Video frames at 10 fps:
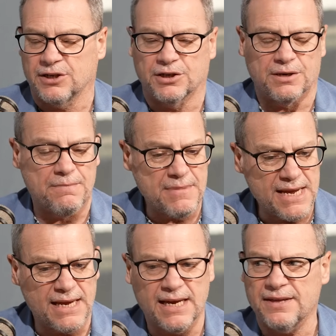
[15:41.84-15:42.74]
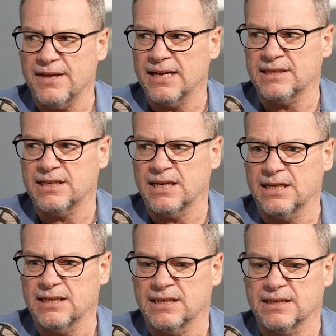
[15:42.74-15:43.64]
So to me, that
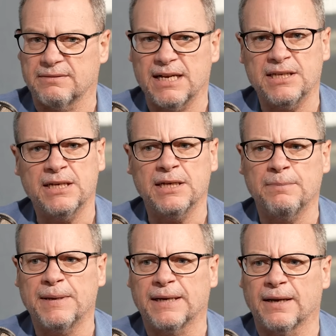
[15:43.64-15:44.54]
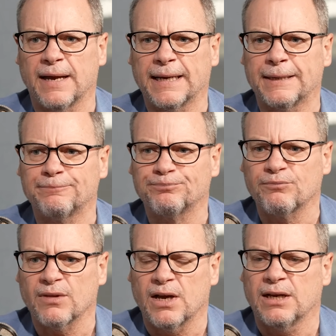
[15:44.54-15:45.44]
says that's a little bit like,
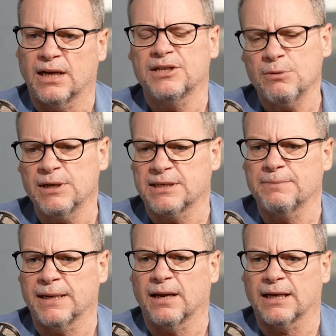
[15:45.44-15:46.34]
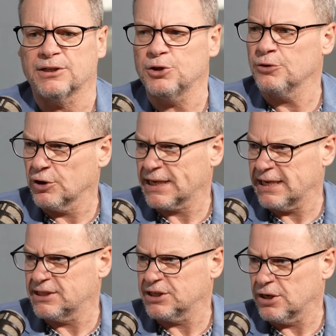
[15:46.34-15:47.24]
I'll tell you what it's a bit like. So you got
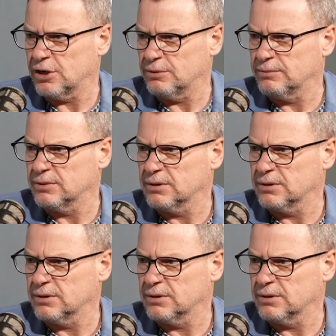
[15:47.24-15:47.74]
kids at home.